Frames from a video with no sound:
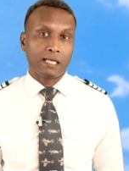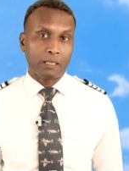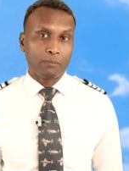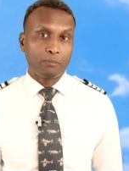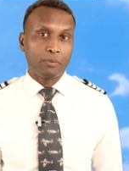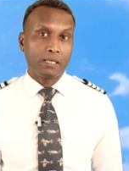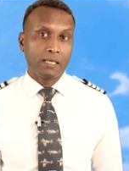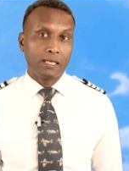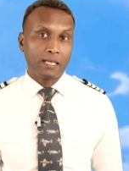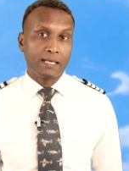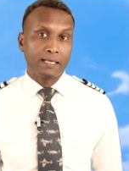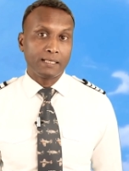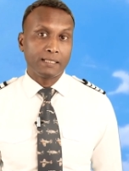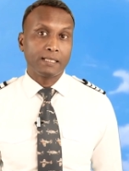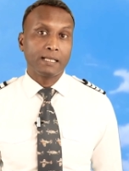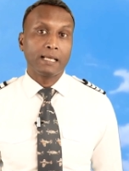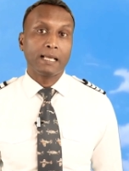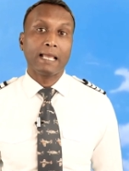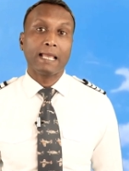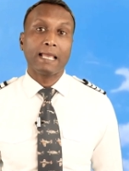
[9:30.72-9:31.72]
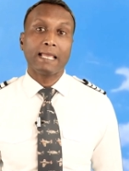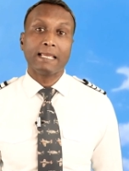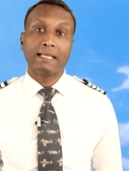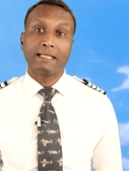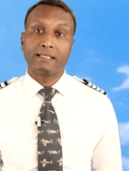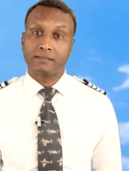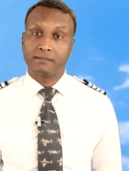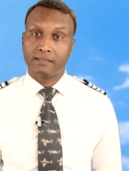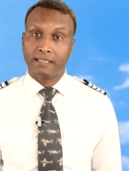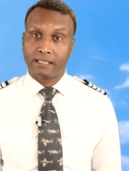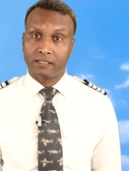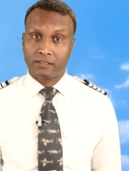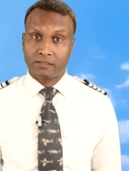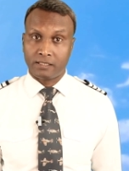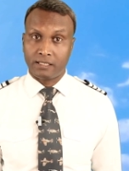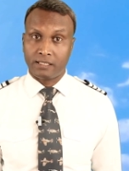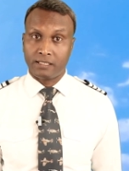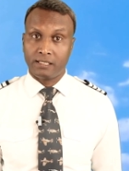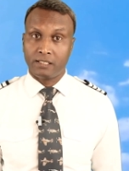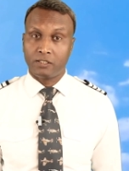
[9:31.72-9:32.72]
lubber line
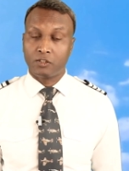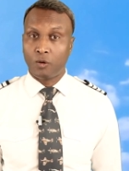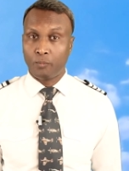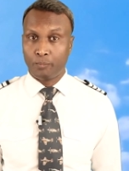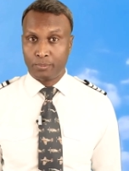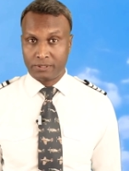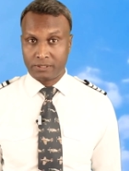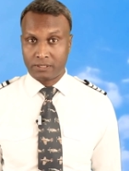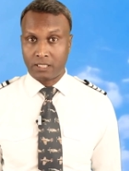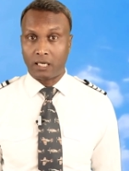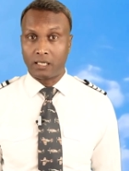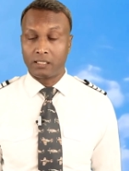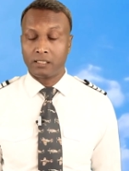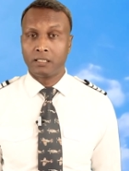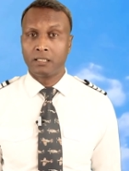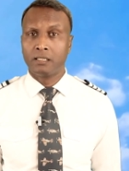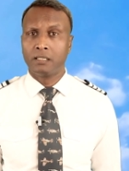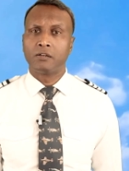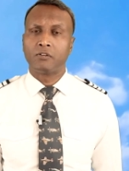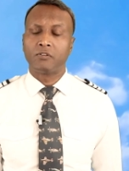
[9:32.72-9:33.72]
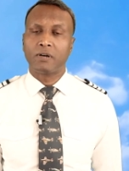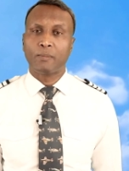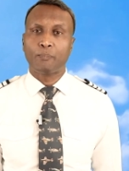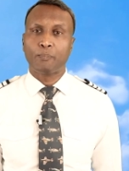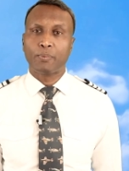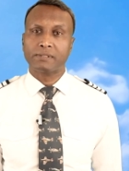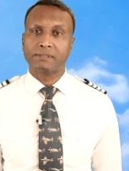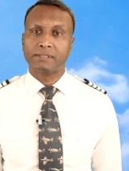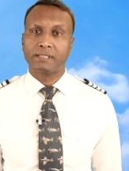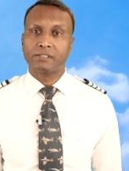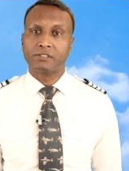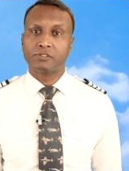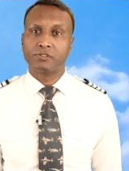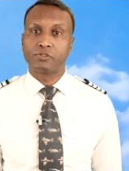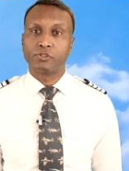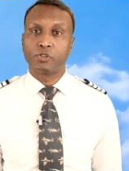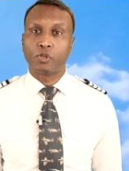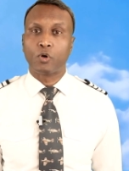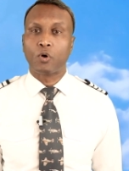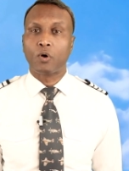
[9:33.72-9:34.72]
intersects the compass card,
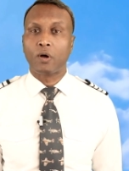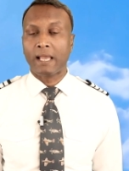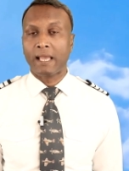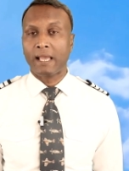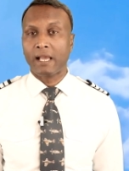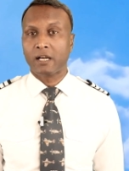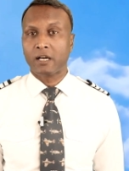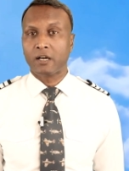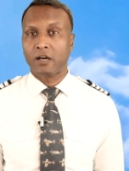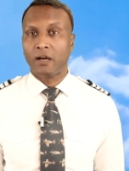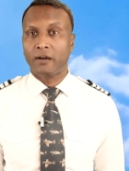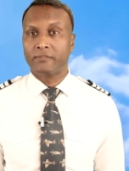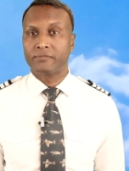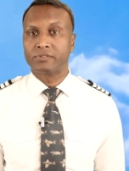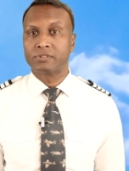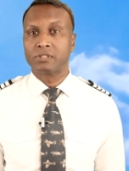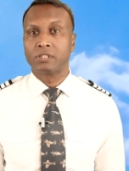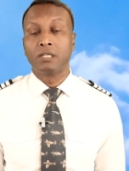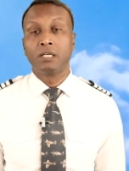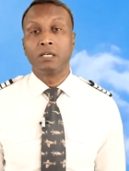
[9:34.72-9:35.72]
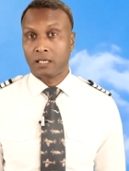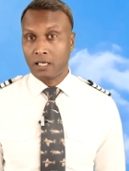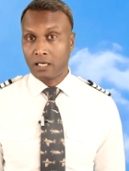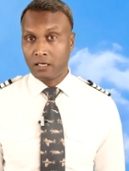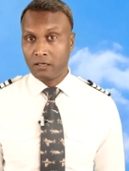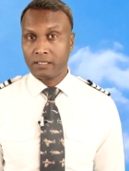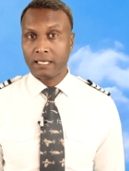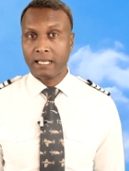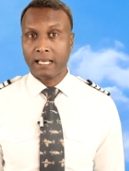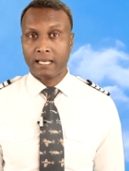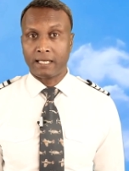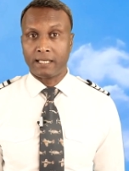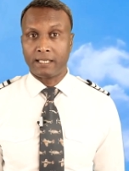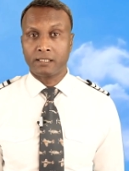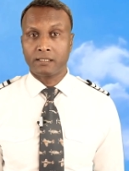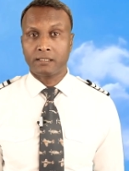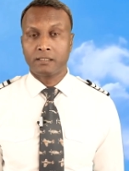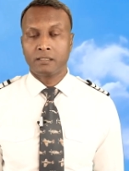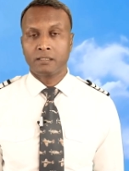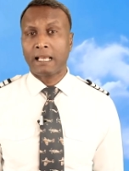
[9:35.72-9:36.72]
represents your aircraft's current
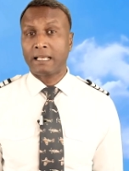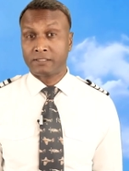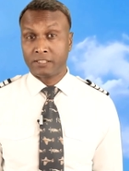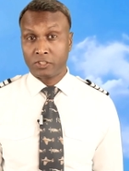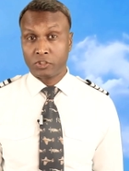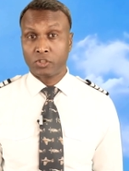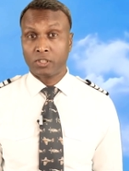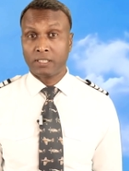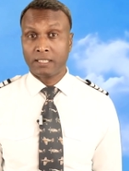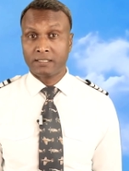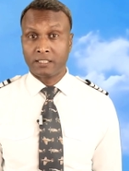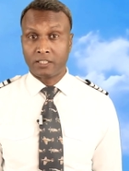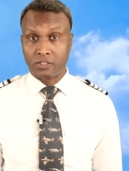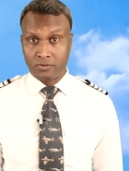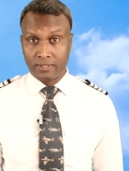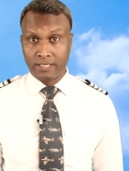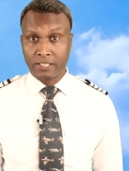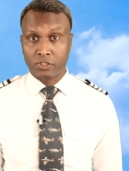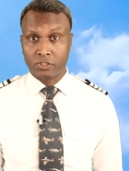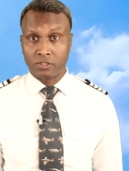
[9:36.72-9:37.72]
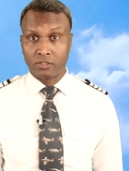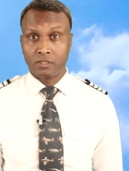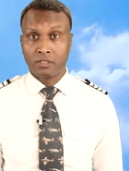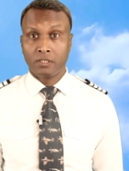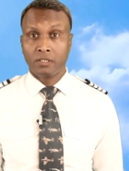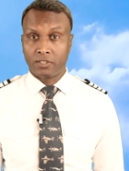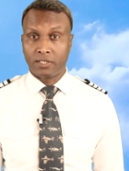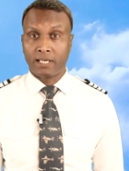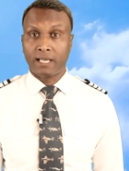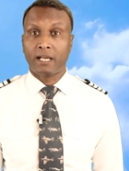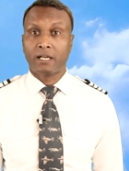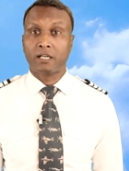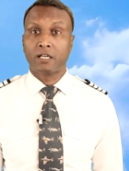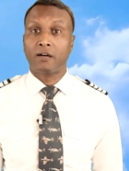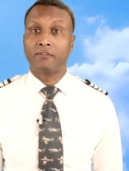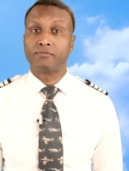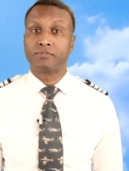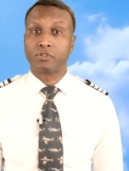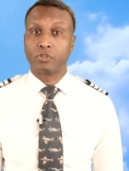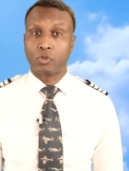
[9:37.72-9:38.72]
heading, essentially the direction the
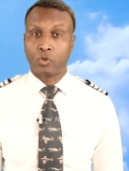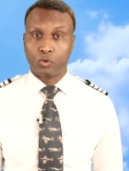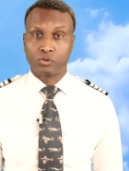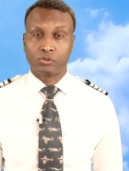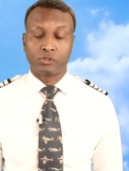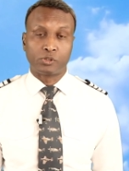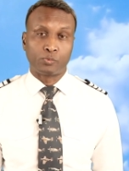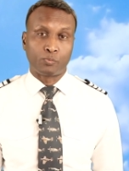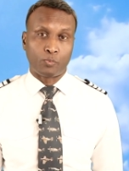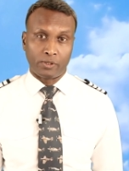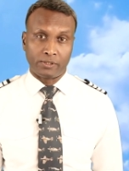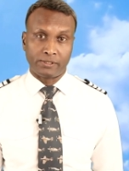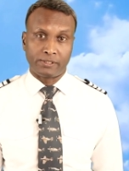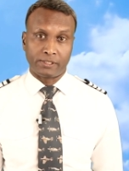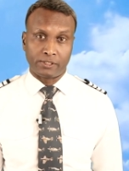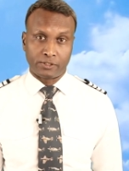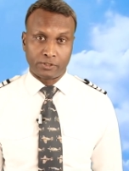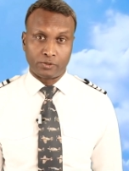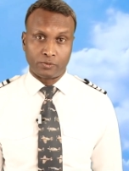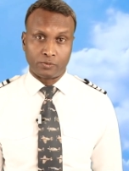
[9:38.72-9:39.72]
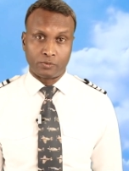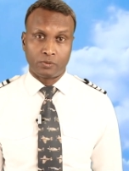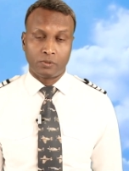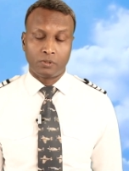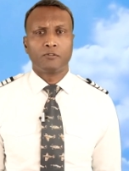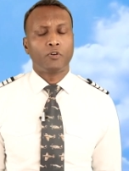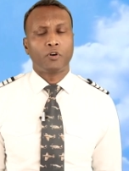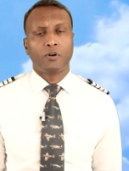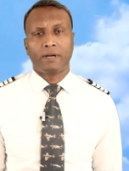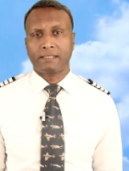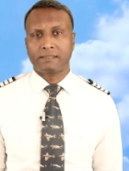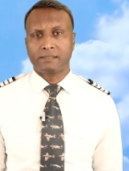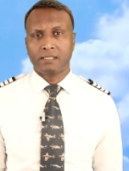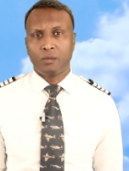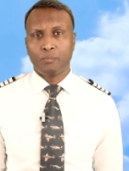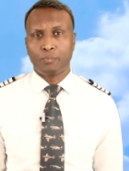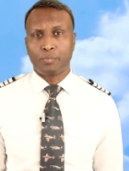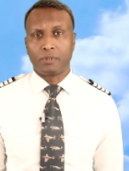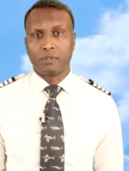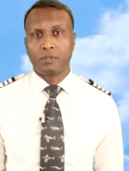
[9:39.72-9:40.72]
aircraft's nose is pointing to. For
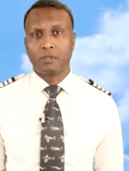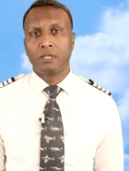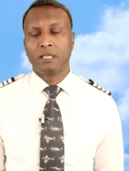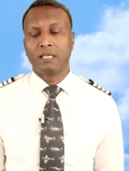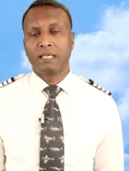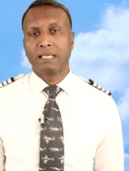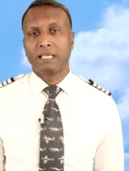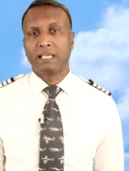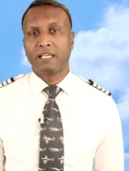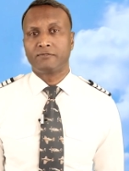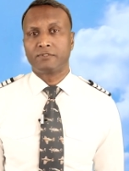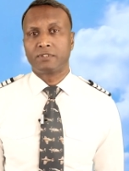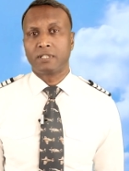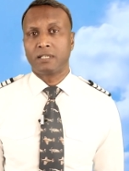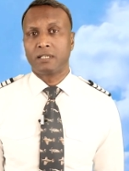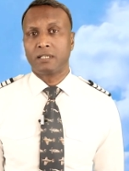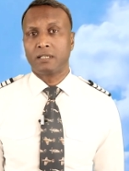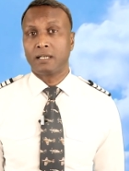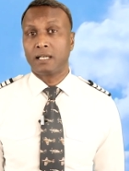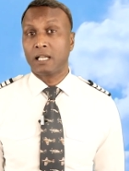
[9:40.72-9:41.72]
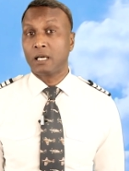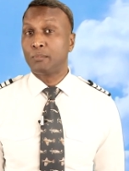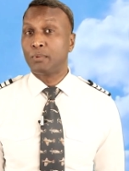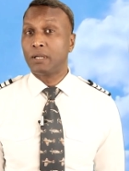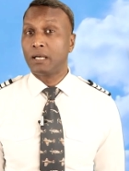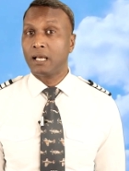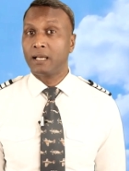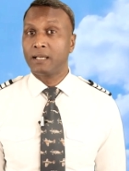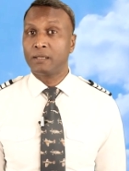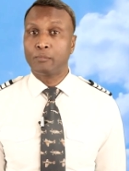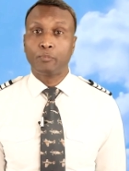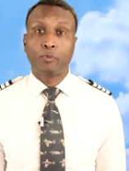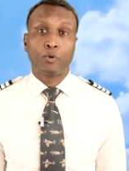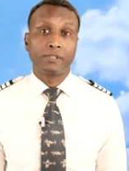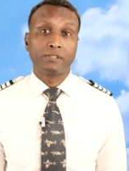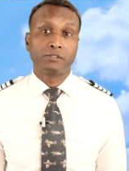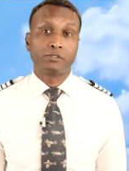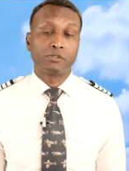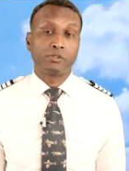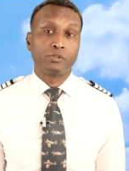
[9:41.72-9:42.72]
example, if the lubber line
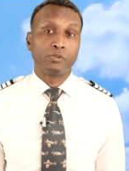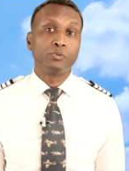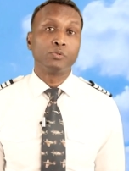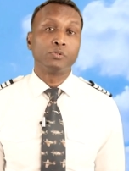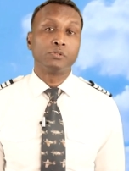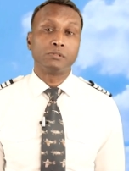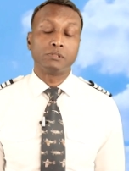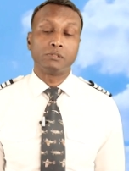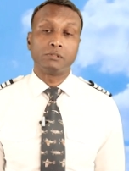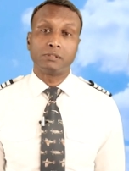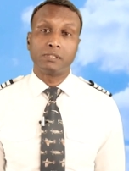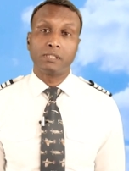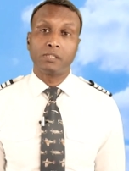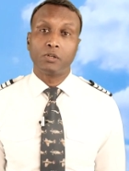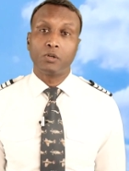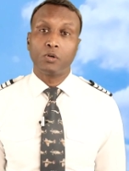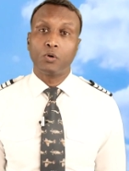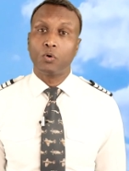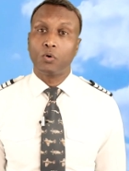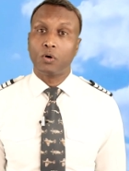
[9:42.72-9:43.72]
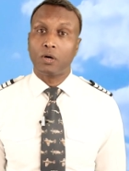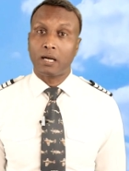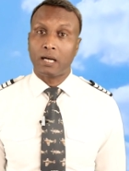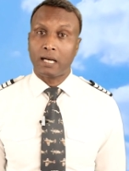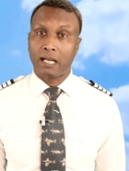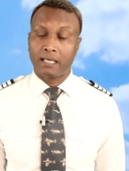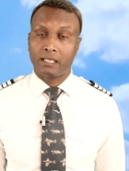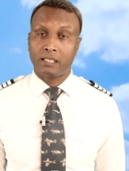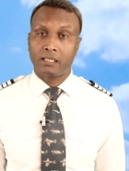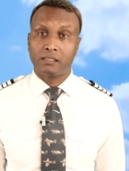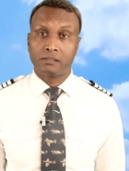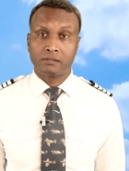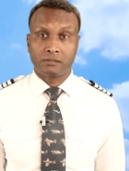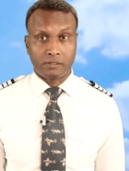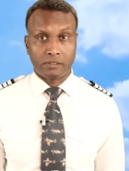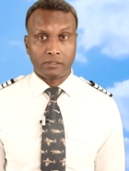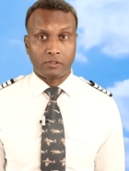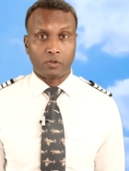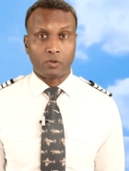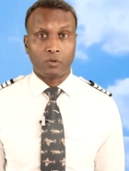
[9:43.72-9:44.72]
points to
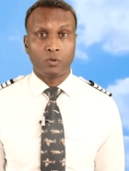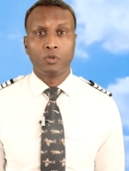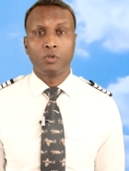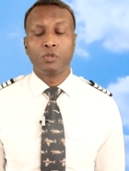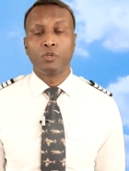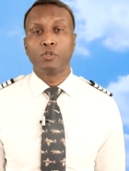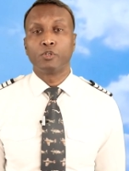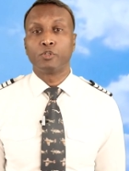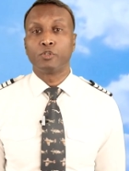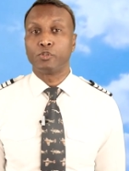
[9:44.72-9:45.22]
090,